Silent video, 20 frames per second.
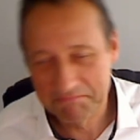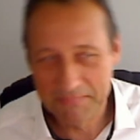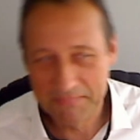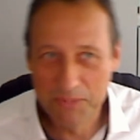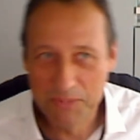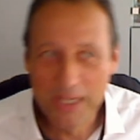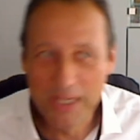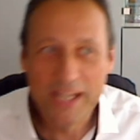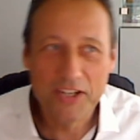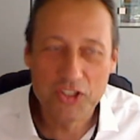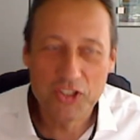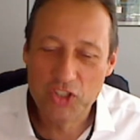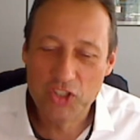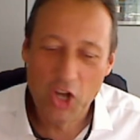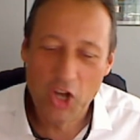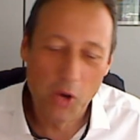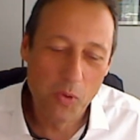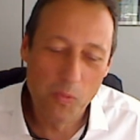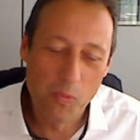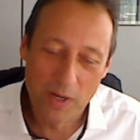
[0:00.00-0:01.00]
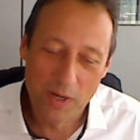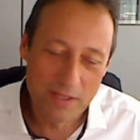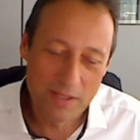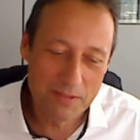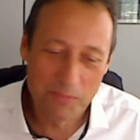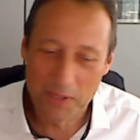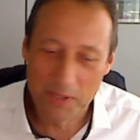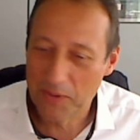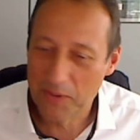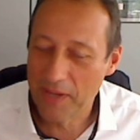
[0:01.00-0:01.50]
really show
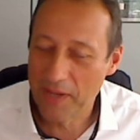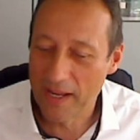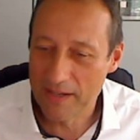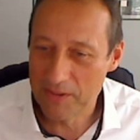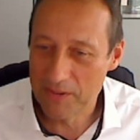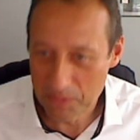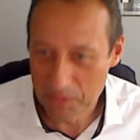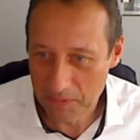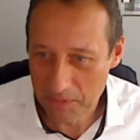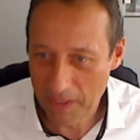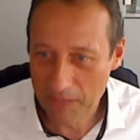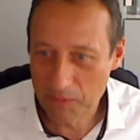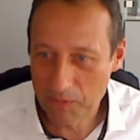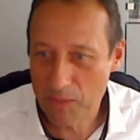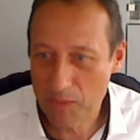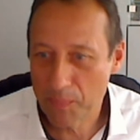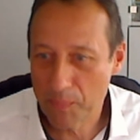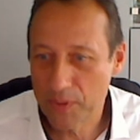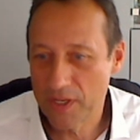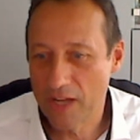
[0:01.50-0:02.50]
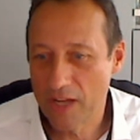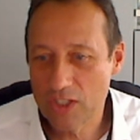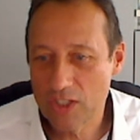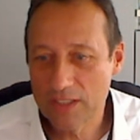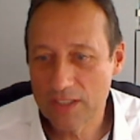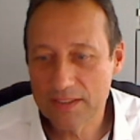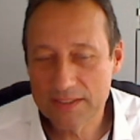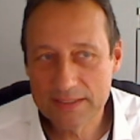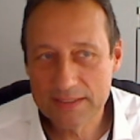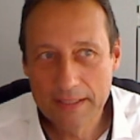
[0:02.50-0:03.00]
what you can do and what your potential
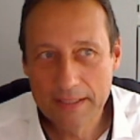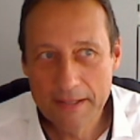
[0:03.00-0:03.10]
is.